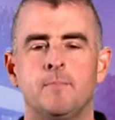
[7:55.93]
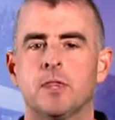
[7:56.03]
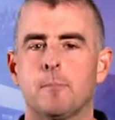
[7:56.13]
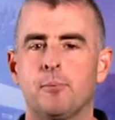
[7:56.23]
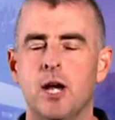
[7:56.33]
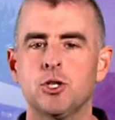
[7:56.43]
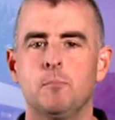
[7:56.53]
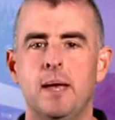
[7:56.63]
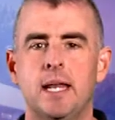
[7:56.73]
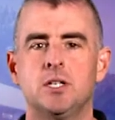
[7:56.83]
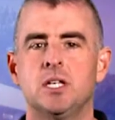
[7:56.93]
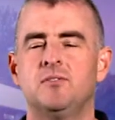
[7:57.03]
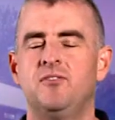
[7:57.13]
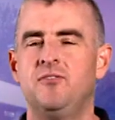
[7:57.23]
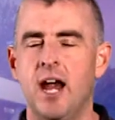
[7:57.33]
The pressure bandage is
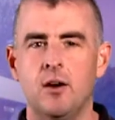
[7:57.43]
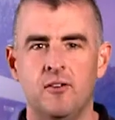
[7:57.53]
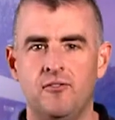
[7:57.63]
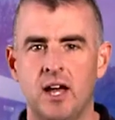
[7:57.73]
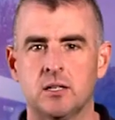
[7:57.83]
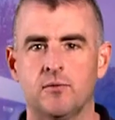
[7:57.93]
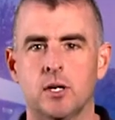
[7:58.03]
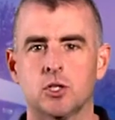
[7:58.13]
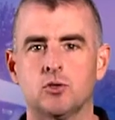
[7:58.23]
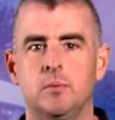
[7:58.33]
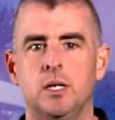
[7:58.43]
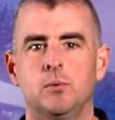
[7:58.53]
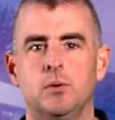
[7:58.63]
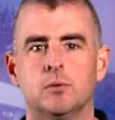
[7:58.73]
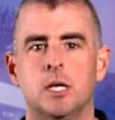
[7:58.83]
very effective on extremity
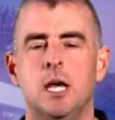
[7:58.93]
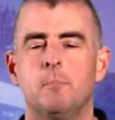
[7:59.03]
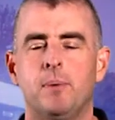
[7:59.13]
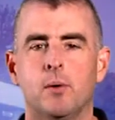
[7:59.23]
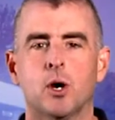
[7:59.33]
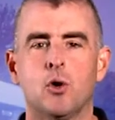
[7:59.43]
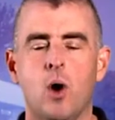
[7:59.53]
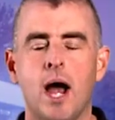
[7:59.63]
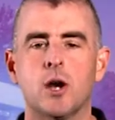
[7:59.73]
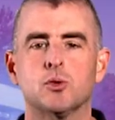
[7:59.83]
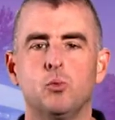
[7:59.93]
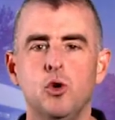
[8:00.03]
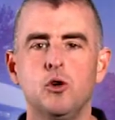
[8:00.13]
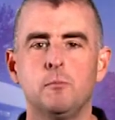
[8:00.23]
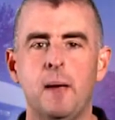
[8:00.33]
wounds, but requires wound